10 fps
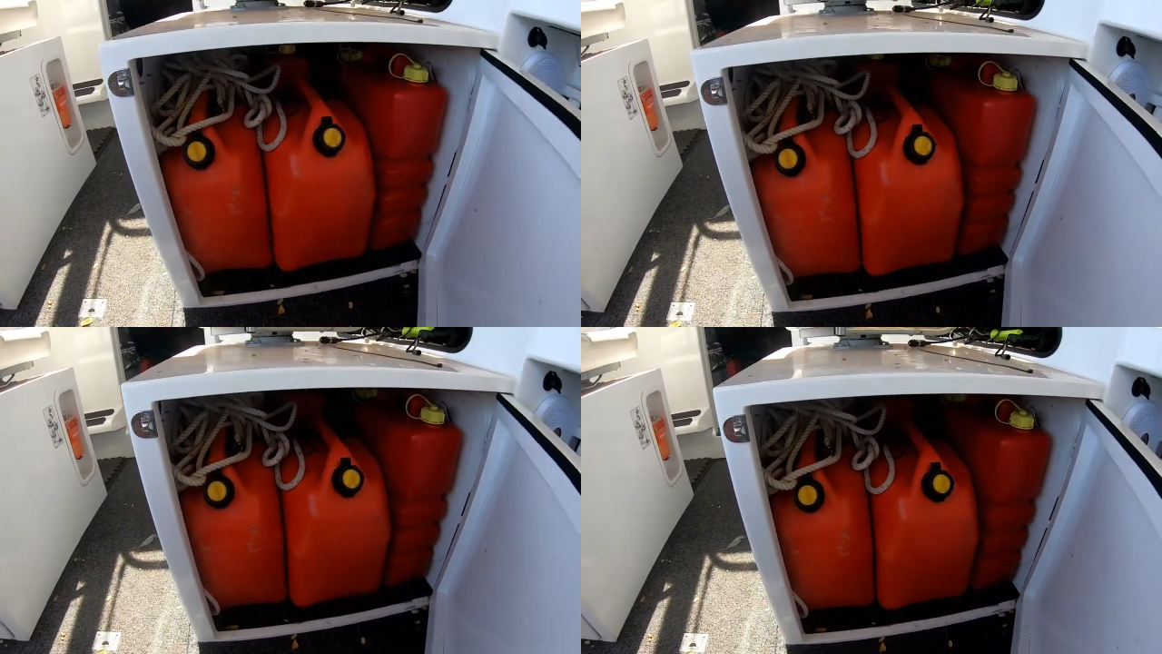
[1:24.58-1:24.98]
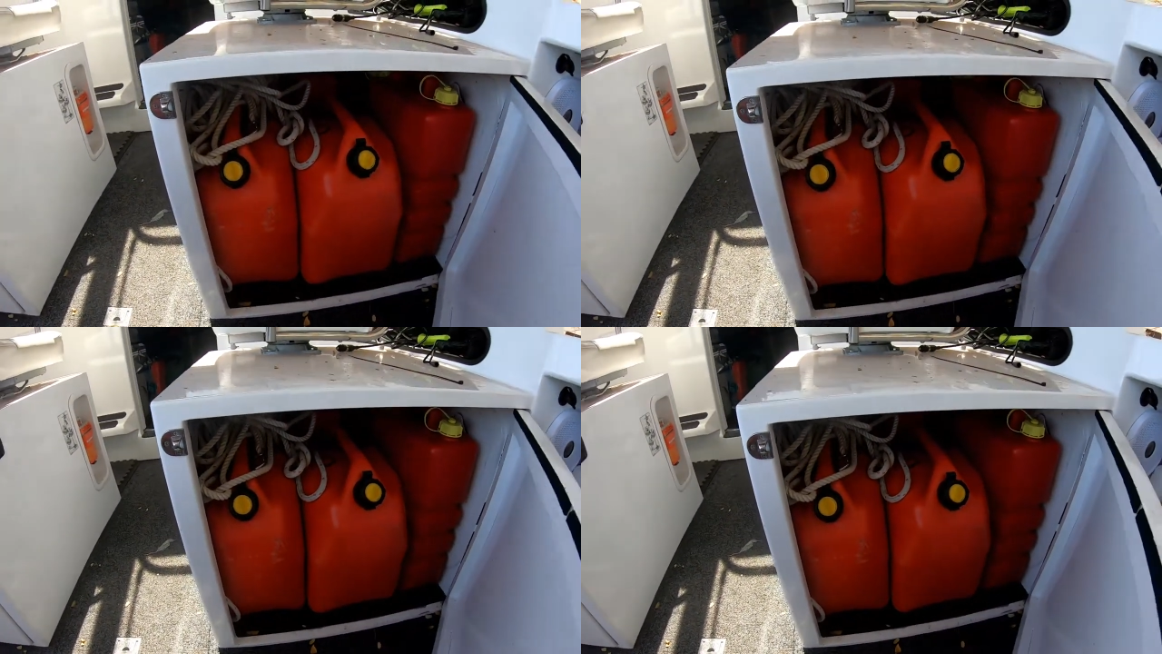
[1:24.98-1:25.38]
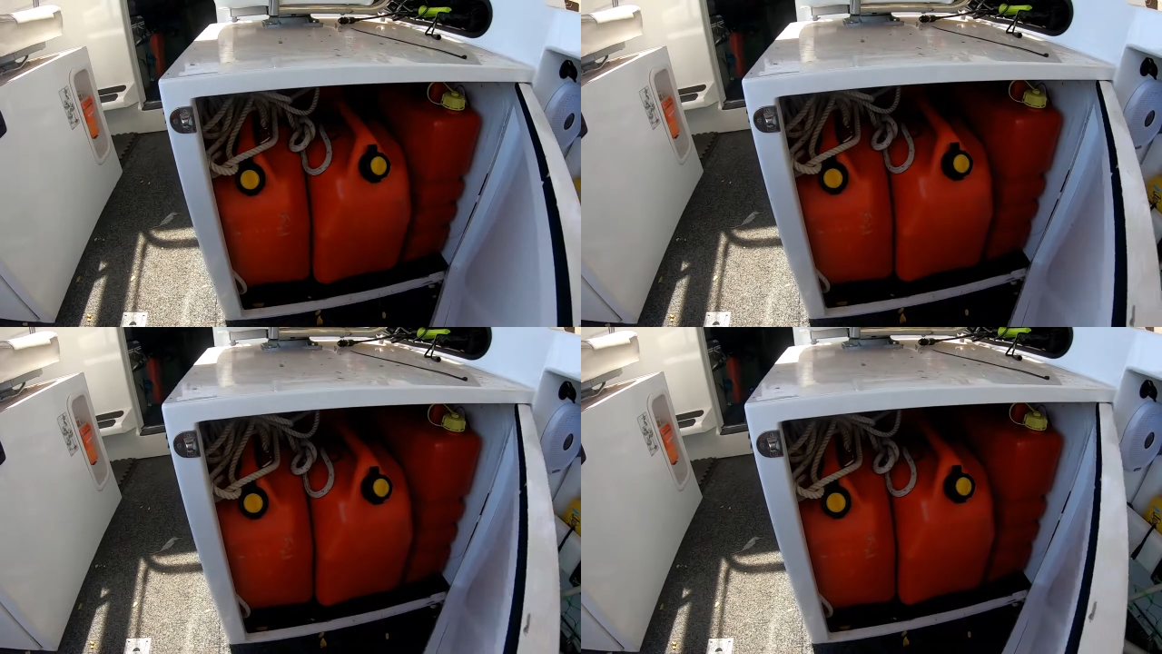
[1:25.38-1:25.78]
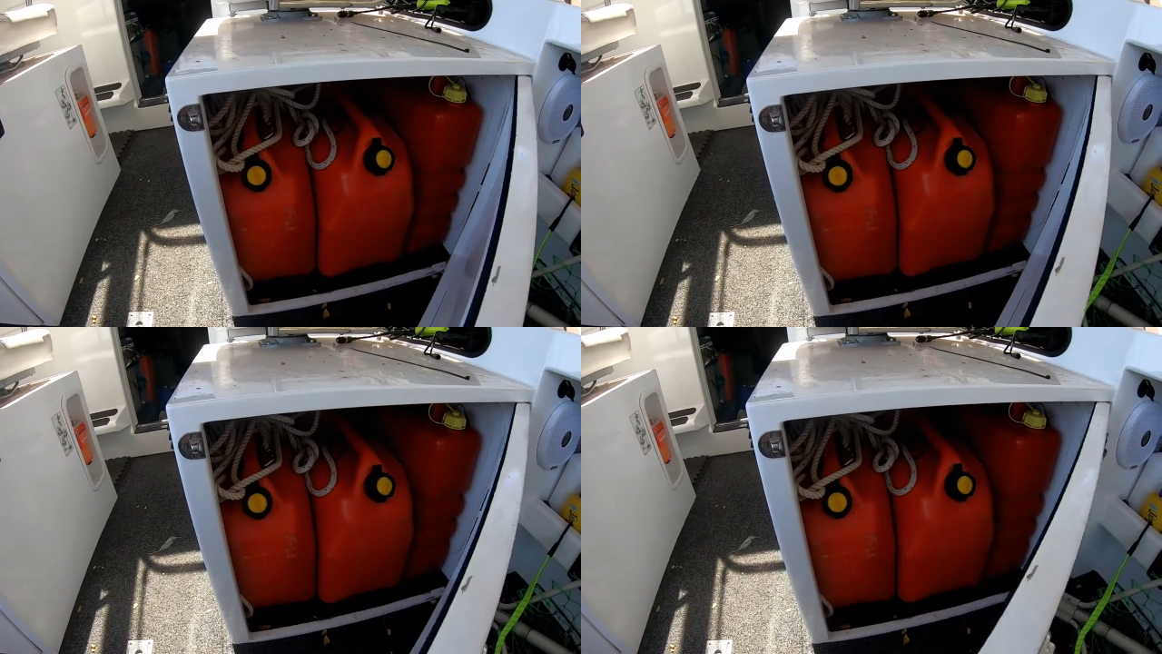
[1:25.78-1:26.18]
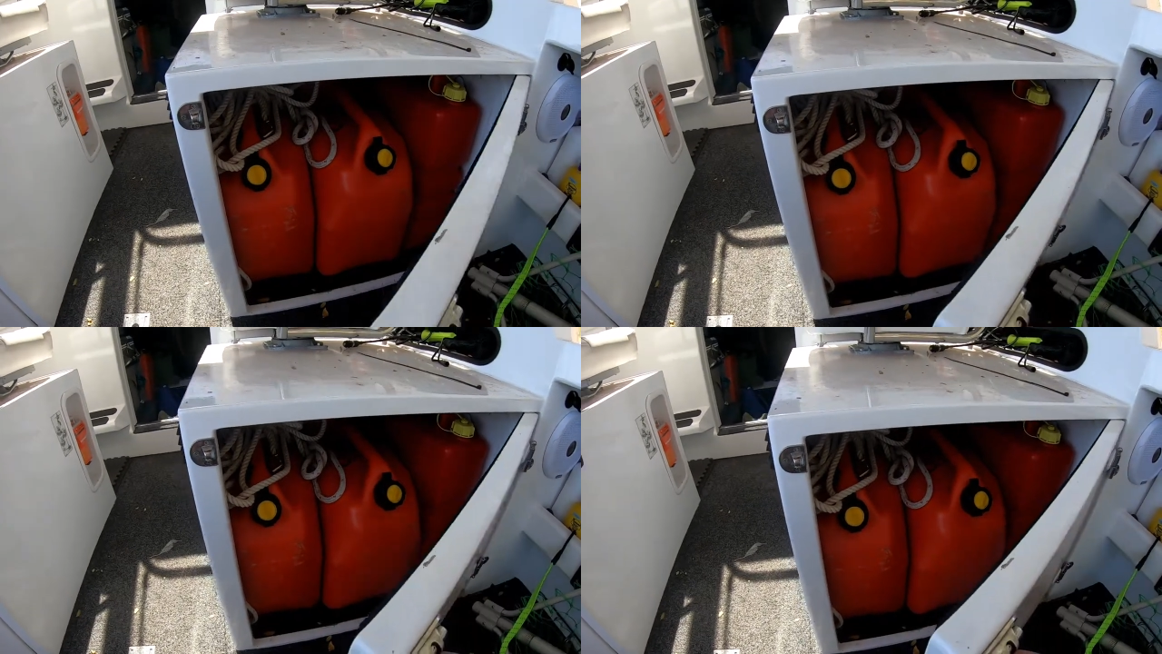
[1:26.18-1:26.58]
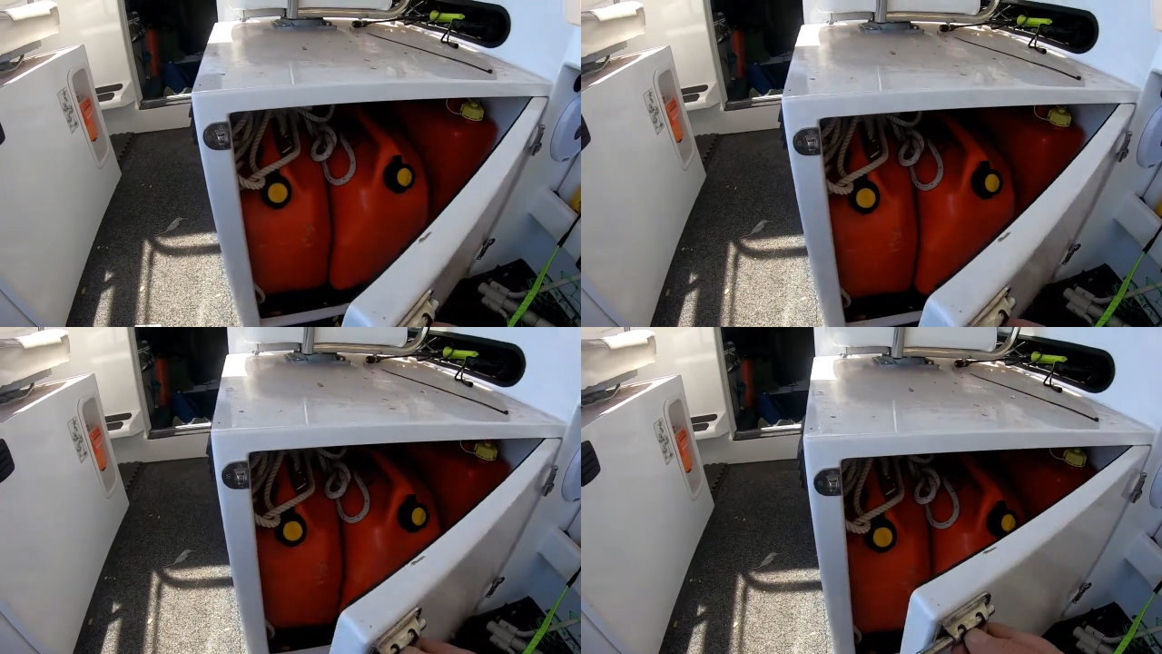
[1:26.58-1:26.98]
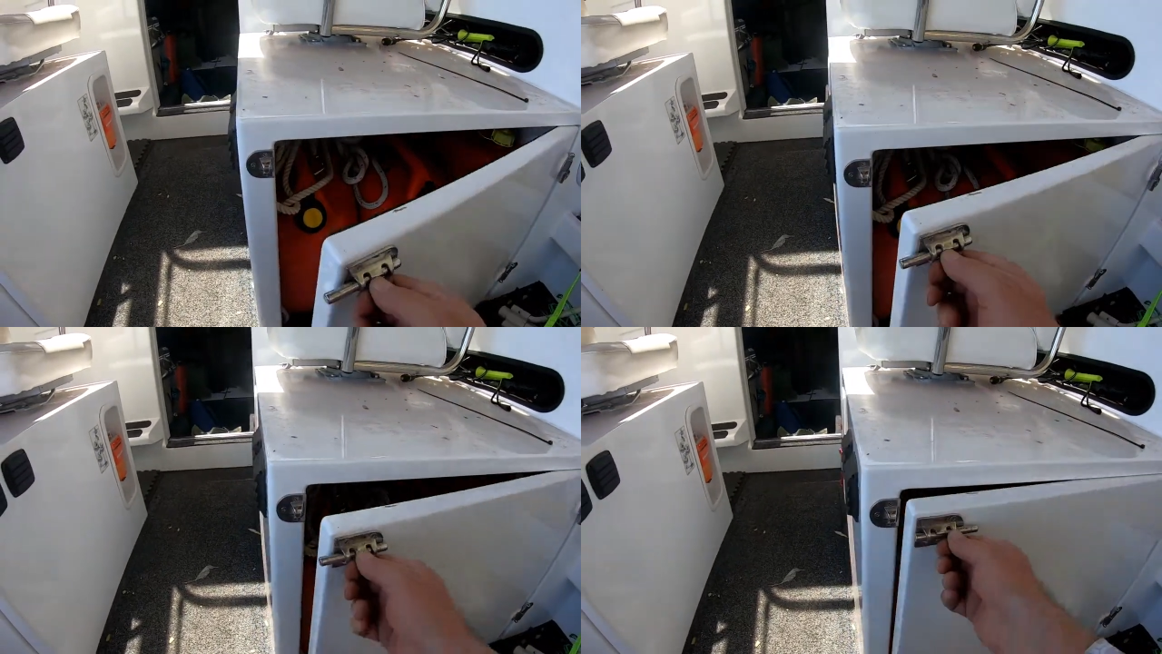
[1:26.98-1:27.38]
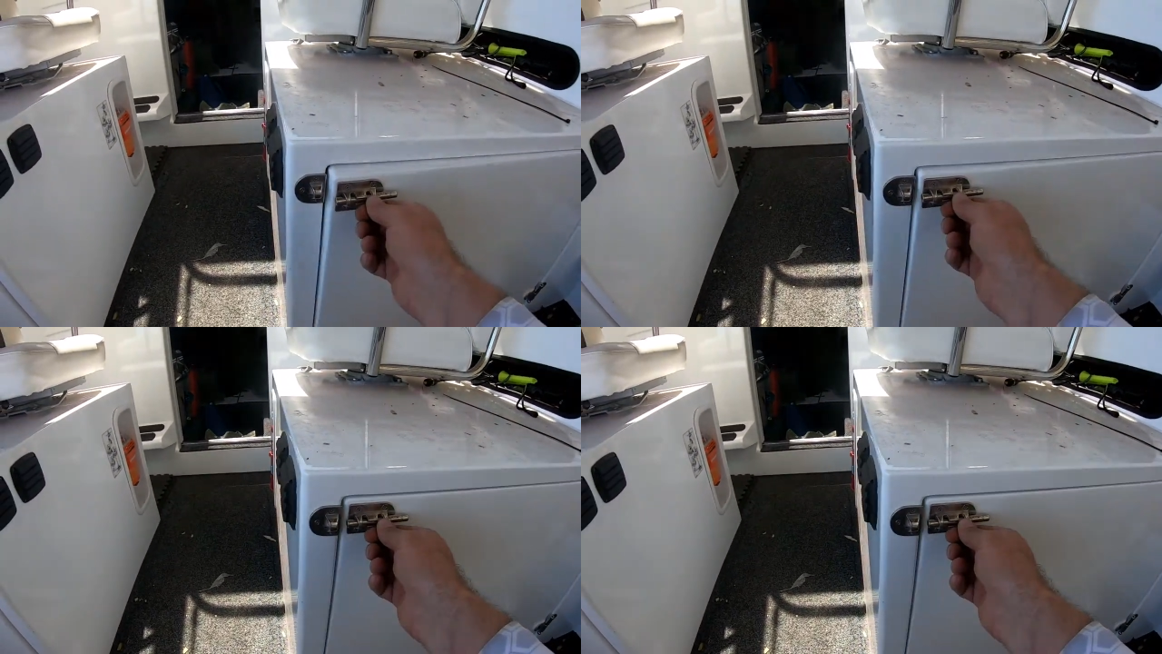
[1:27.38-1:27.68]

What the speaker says: (no speaker visible)